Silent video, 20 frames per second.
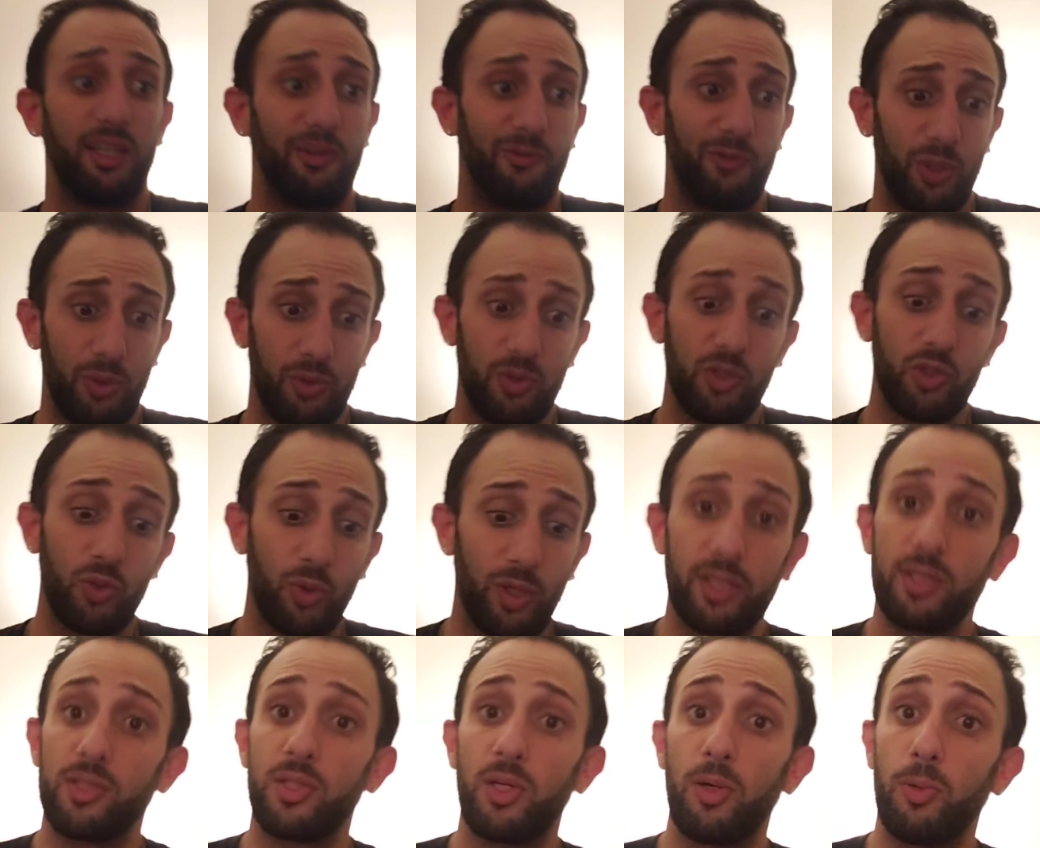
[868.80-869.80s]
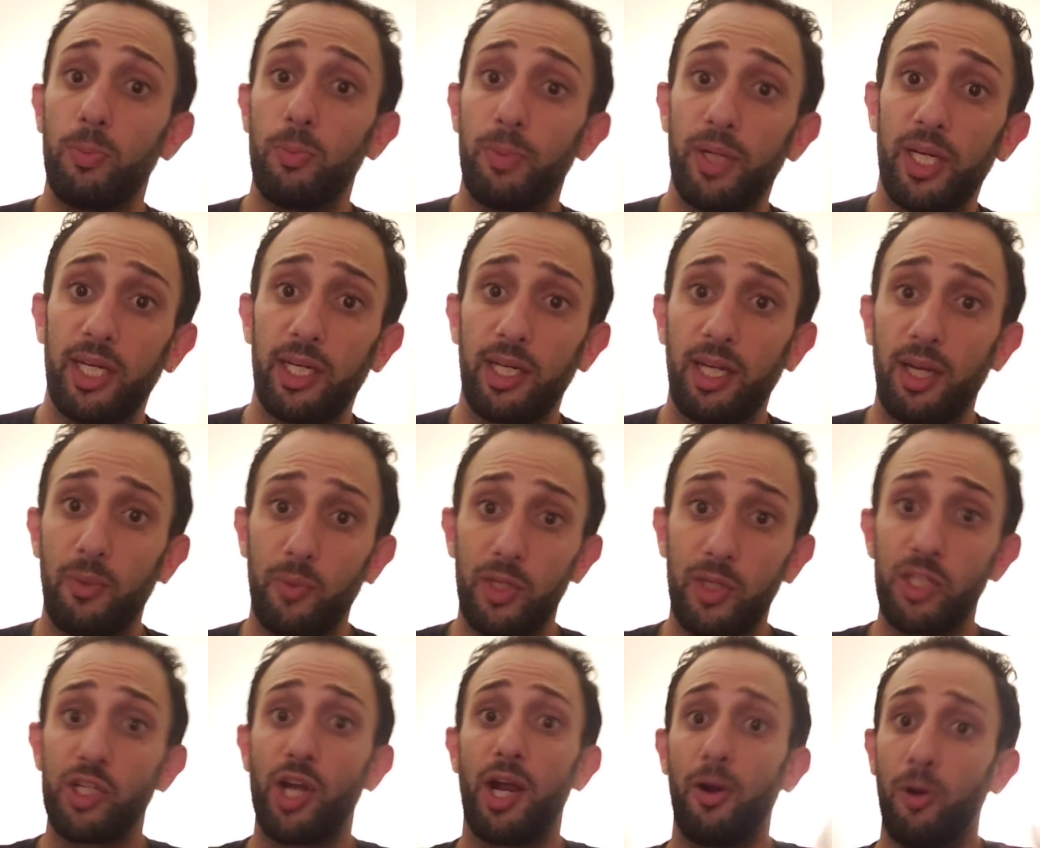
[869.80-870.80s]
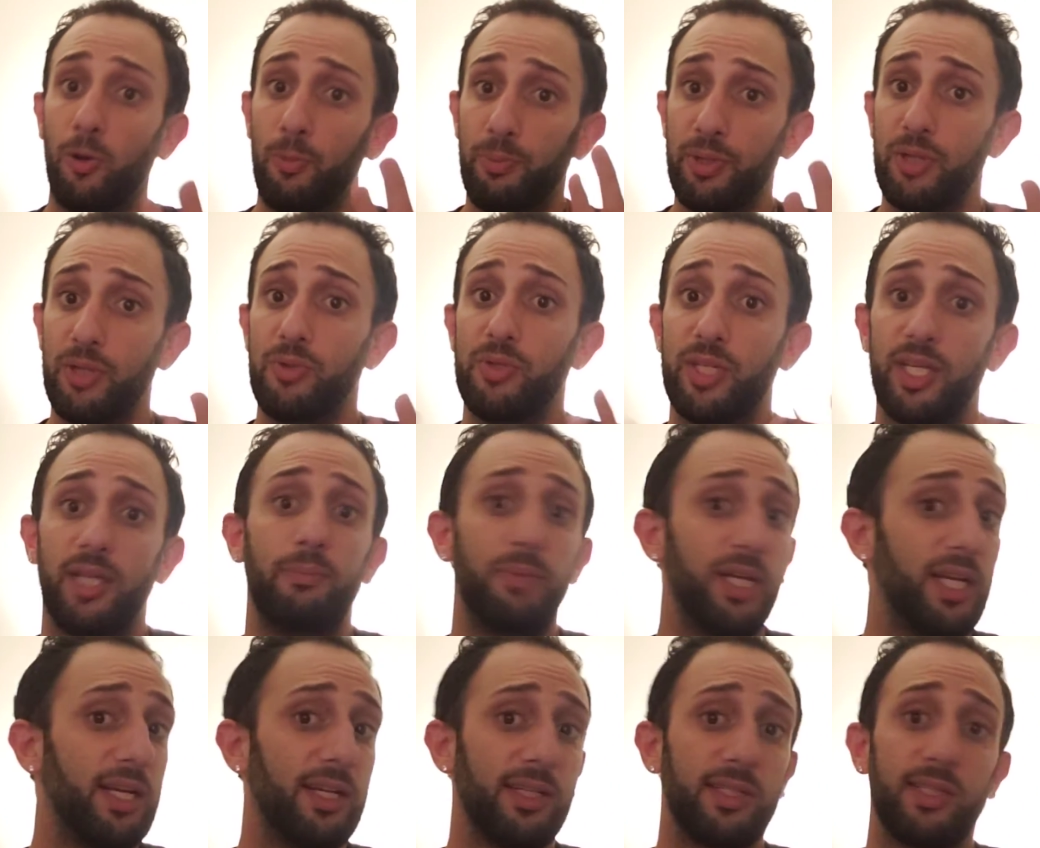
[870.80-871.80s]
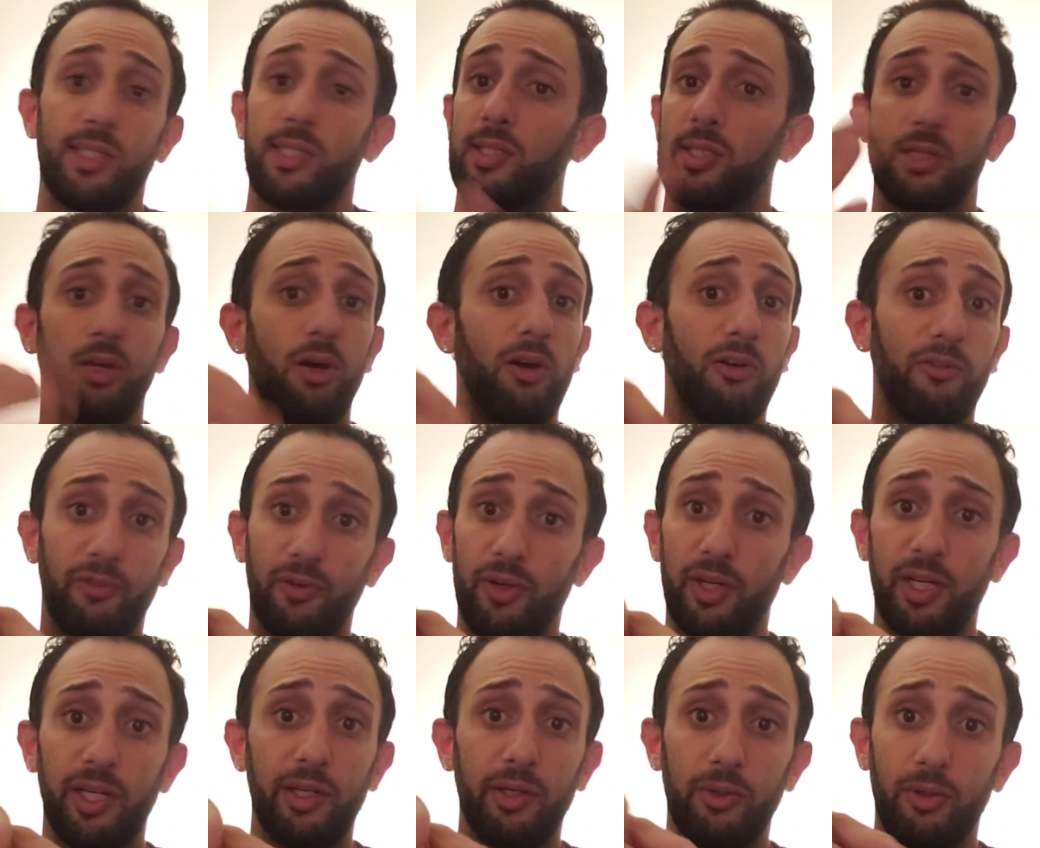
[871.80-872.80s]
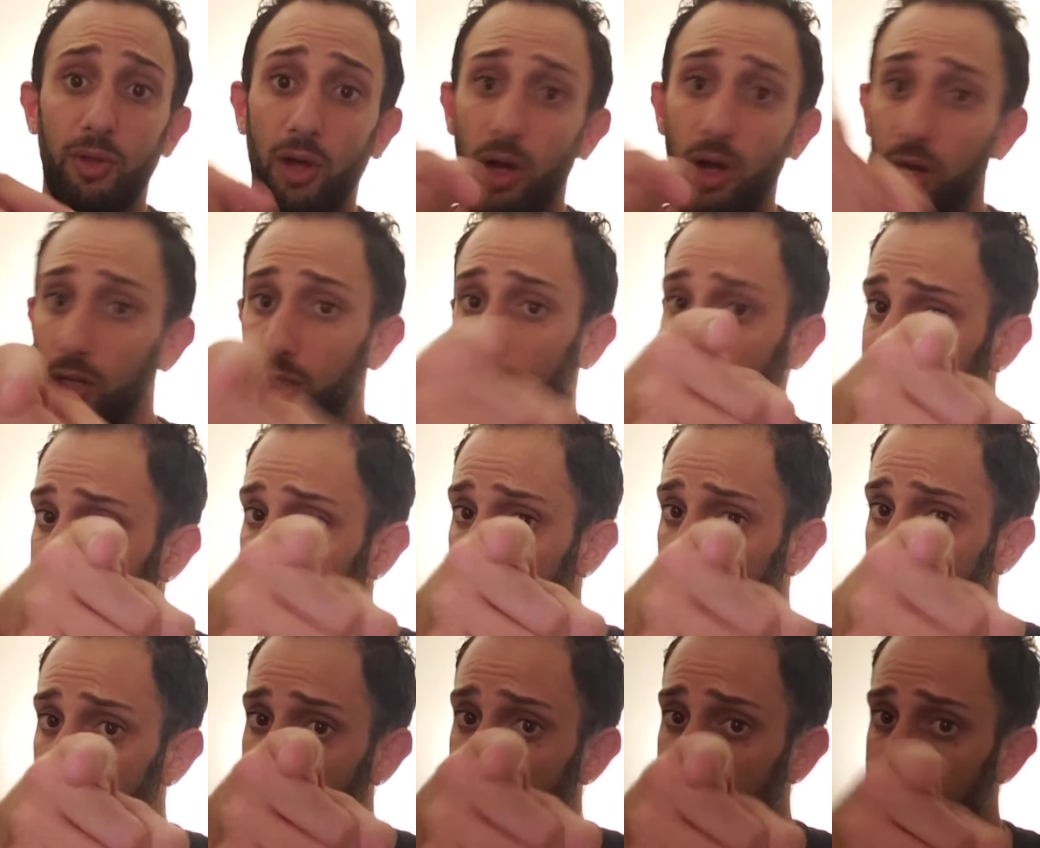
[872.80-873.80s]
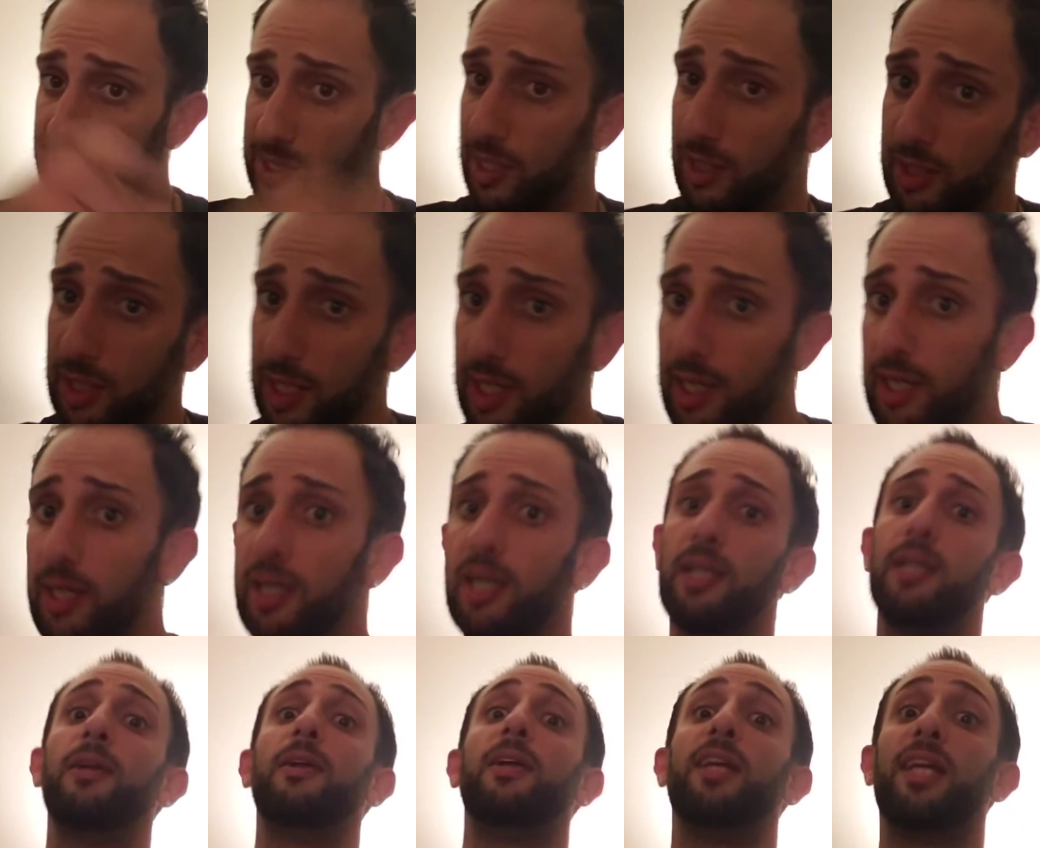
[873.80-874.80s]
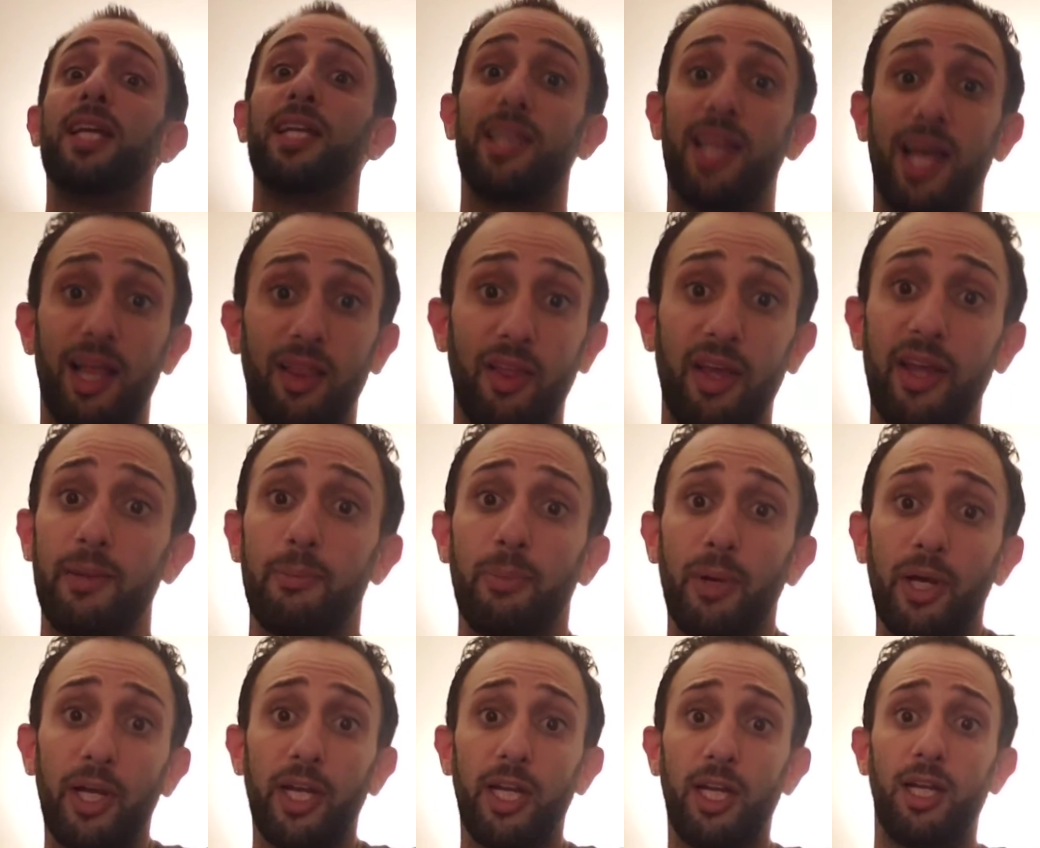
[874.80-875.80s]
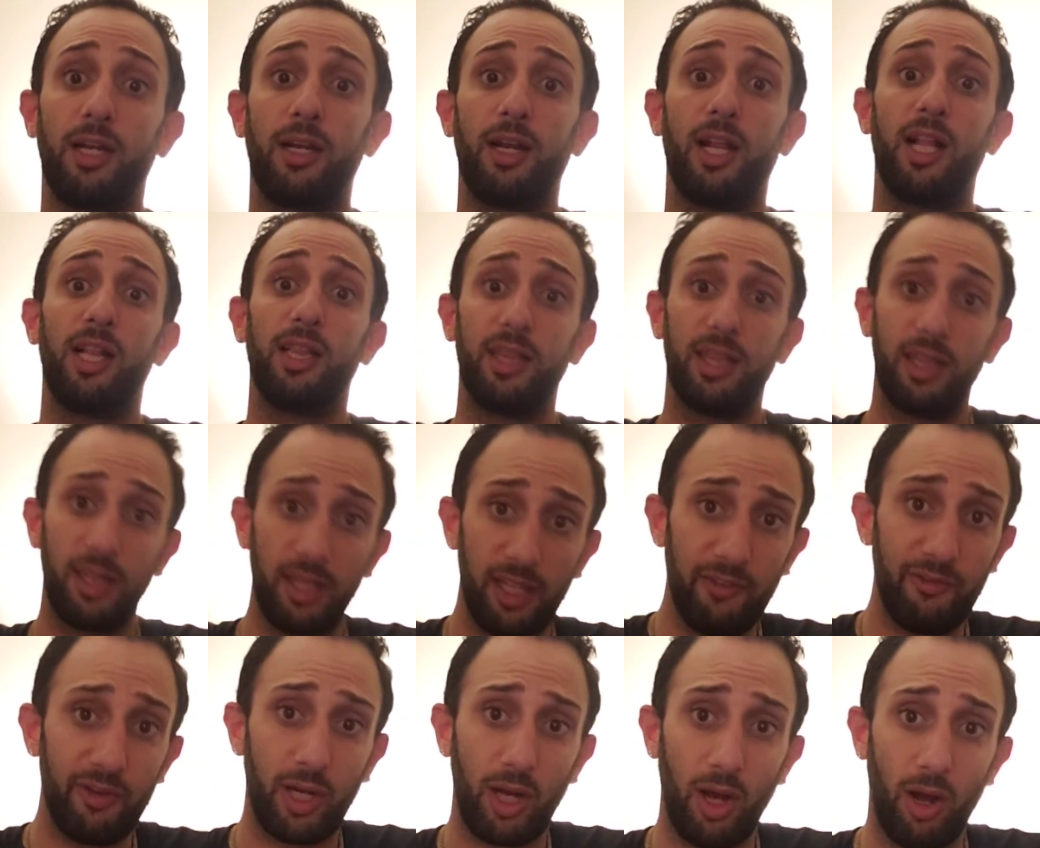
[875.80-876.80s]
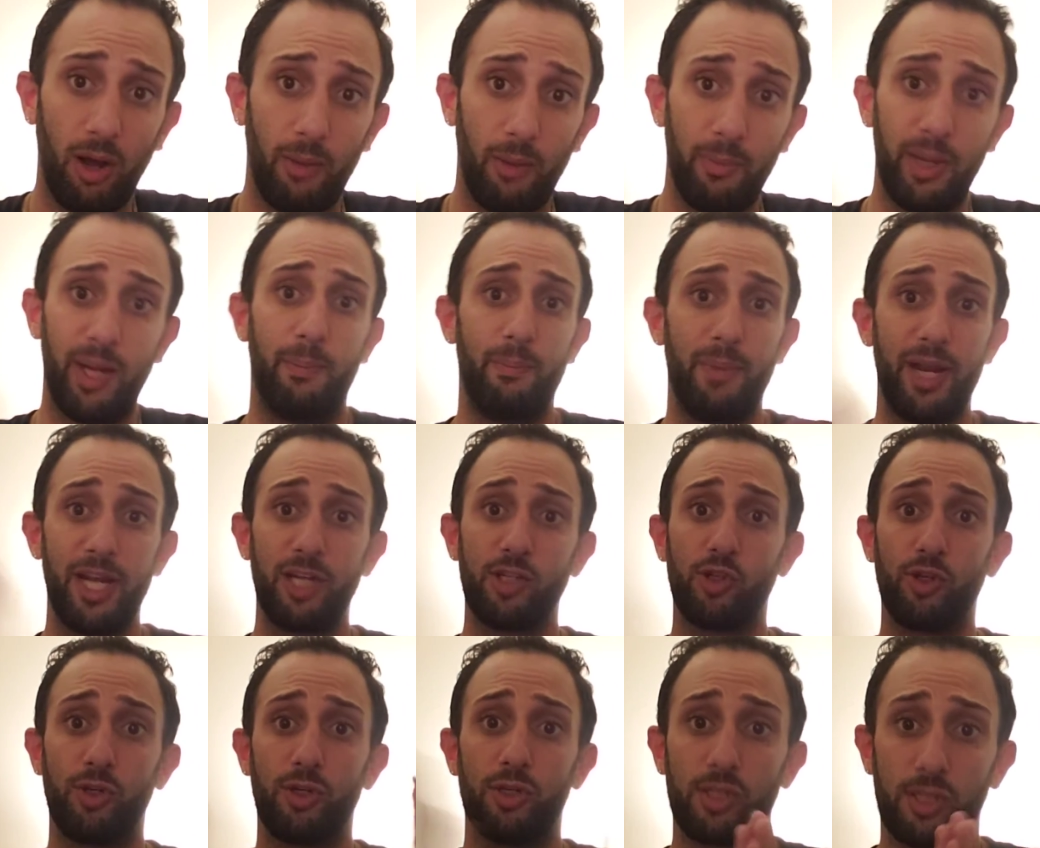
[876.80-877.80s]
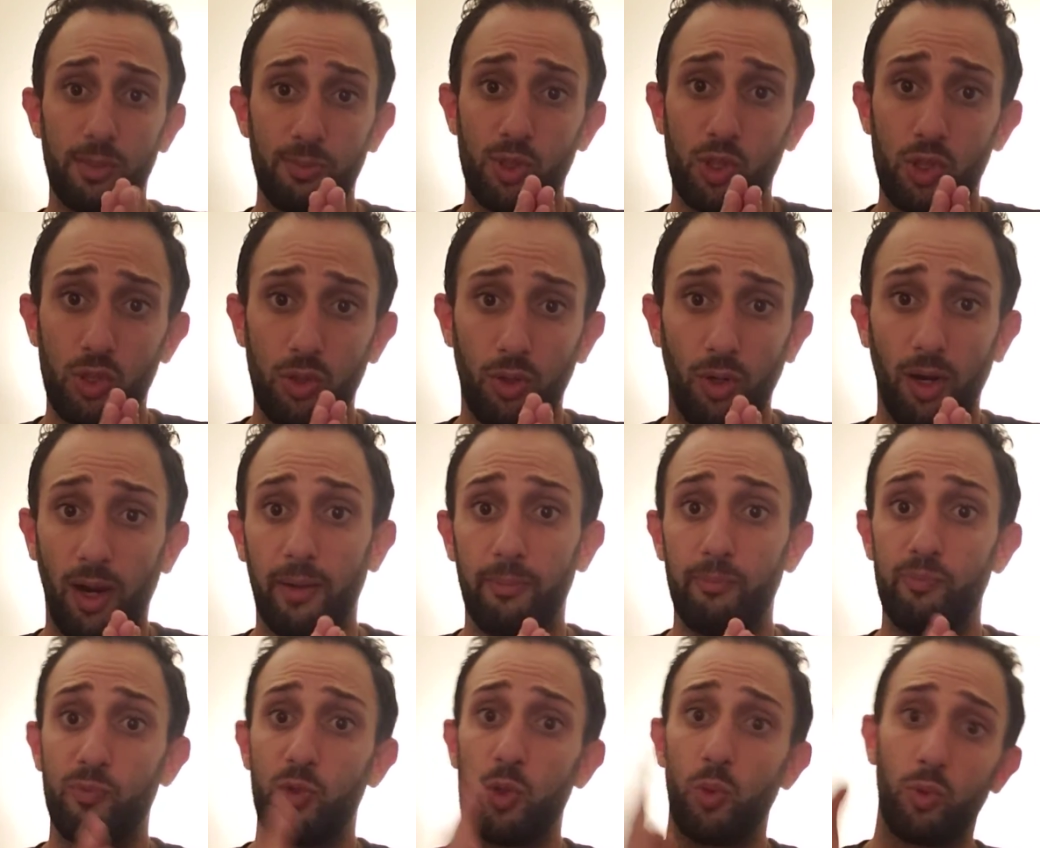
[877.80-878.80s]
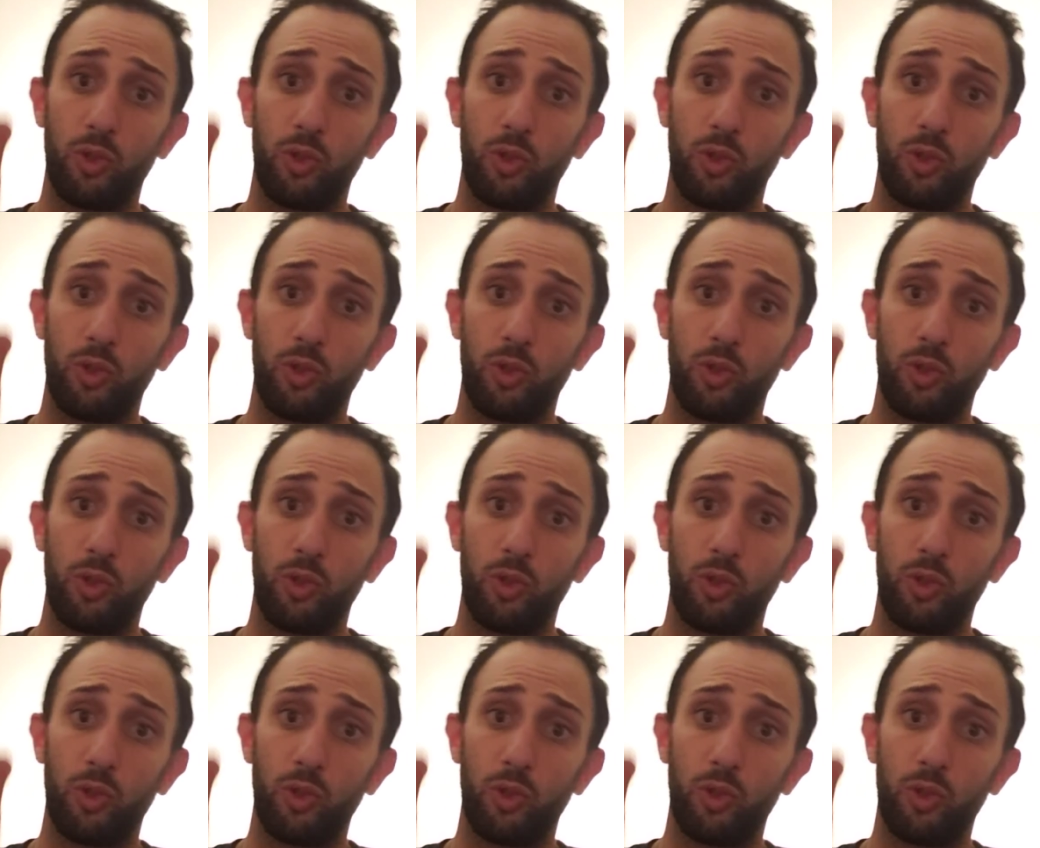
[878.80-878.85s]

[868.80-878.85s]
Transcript: if you enjoyed this opening, which I hope you did because this is all for you, all for you guys out there, hit that like button, leave a comment, make sure you're subscribed.